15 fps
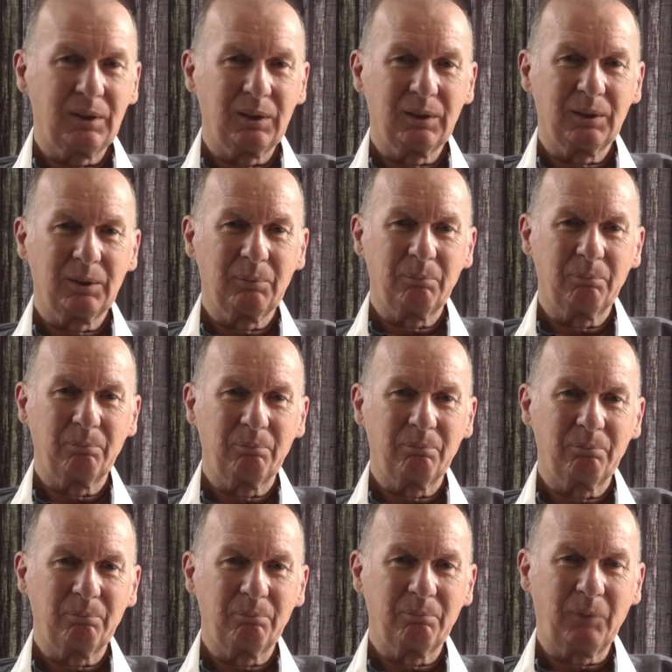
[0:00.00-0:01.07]
Um,
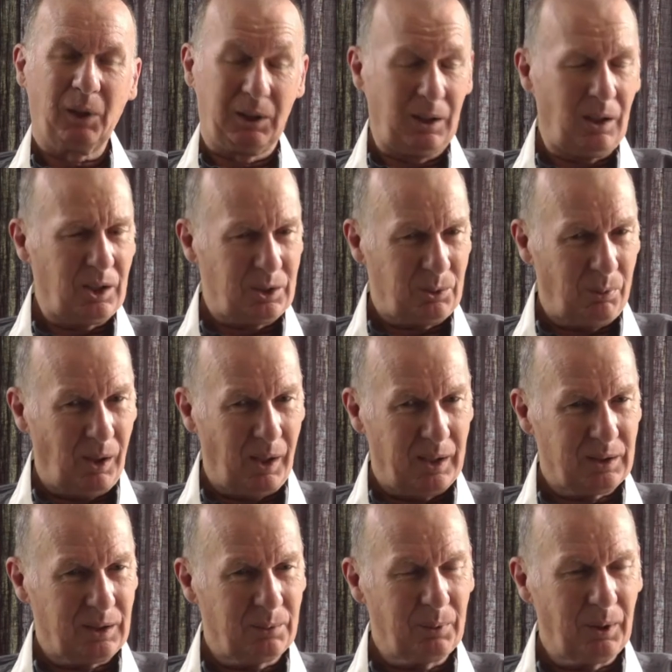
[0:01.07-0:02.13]
and he asked
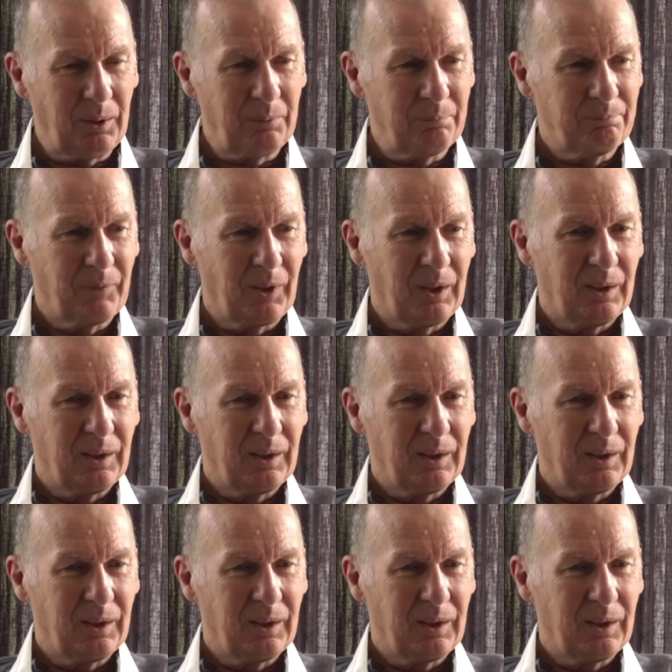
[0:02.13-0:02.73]
why. I said, well,